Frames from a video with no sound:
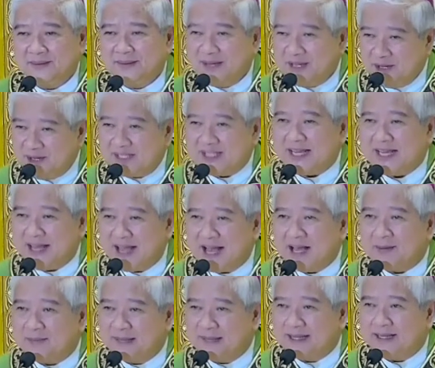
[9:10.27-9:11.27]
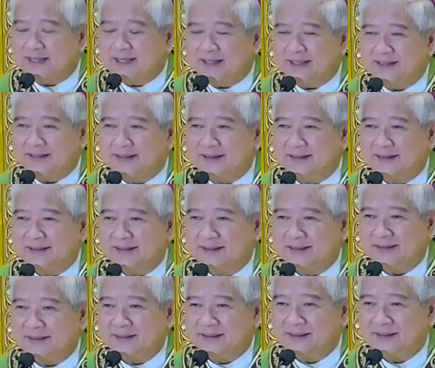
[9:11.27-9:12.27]
When you say Amen,
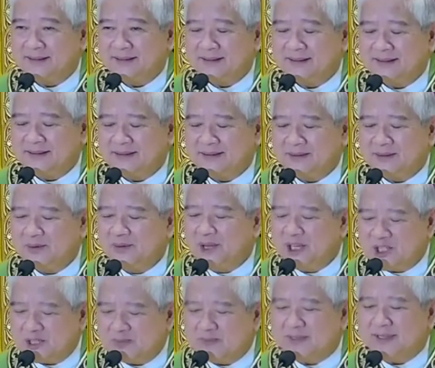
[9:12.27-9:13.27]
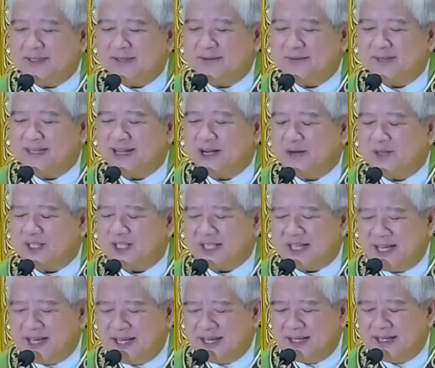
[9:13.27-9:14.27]
whisper without
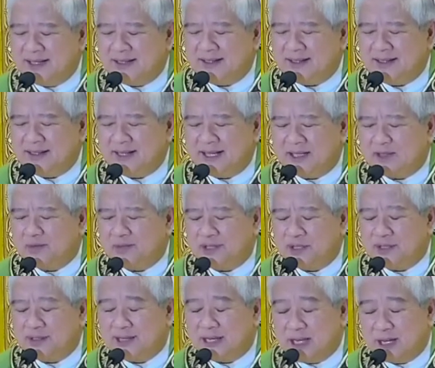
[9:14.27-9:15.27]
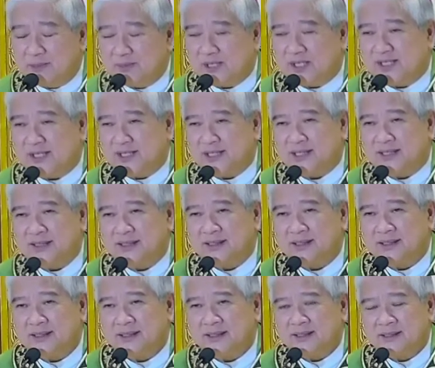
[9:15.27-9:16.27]
saying it with your lips.
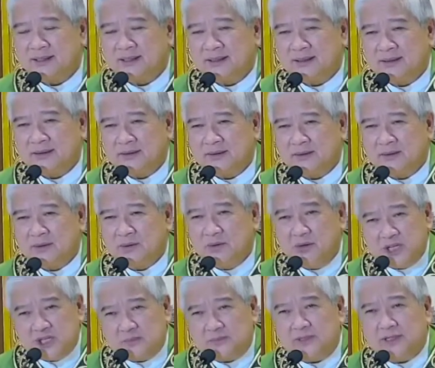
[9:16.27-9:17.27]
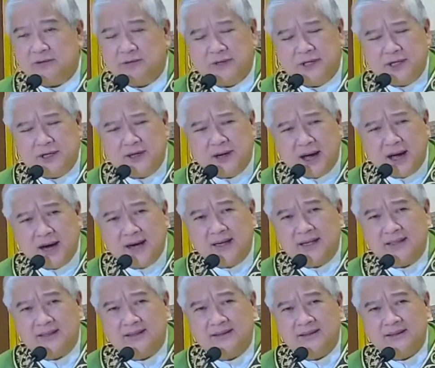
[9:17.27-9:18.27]
Whisper it with your
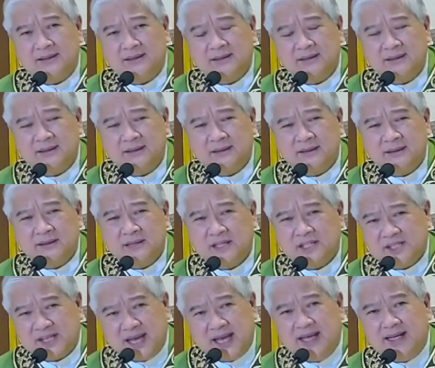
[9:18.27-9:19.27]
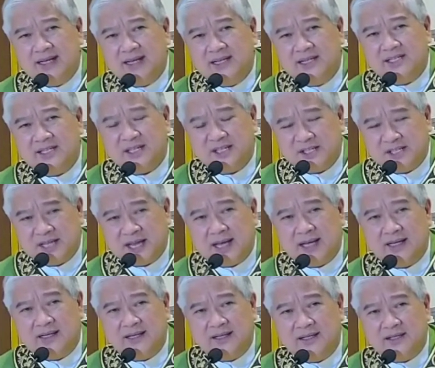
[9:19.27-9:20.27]
heart, silence in
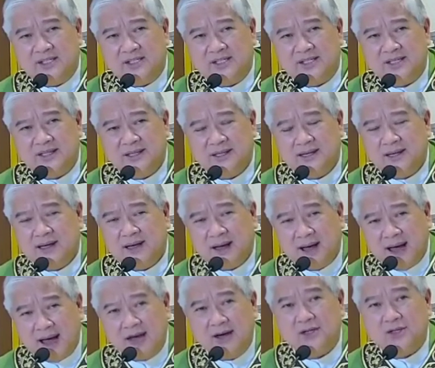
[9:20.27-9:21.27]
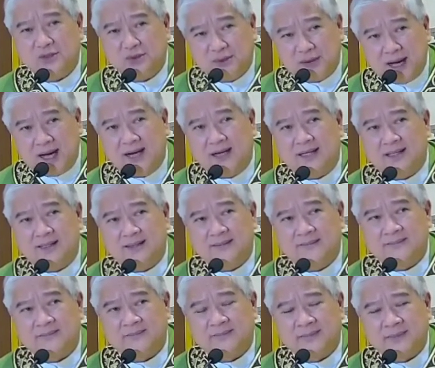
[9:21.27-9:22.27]
silence, heart to heart.
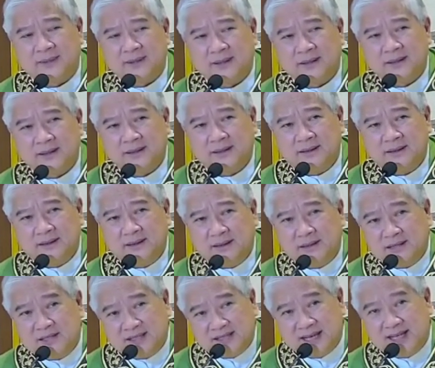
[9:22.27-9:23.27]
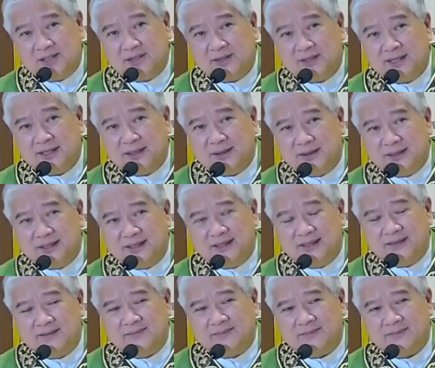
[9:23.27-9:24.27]
Say to the Lord,